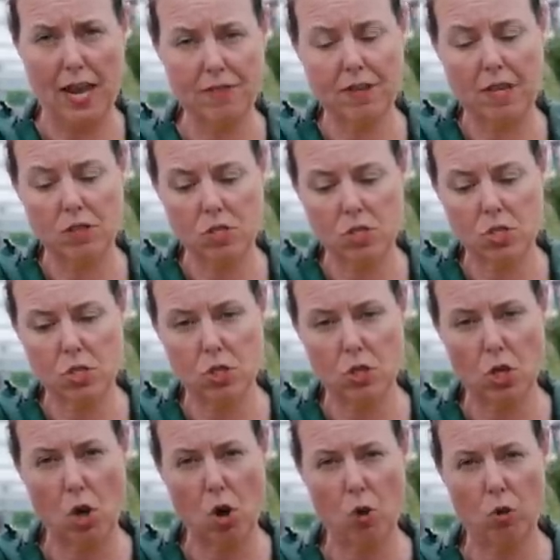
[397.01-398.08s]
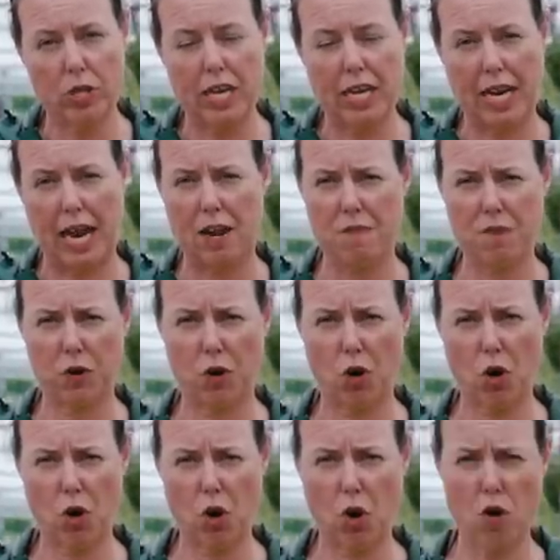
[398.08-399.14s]
and then slowly kind of
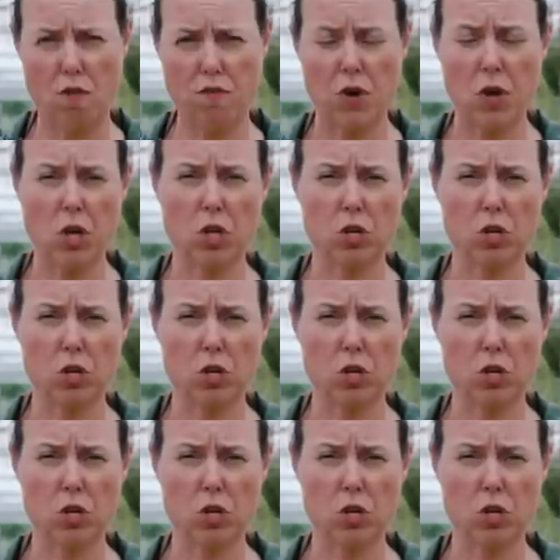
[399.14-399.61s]
curve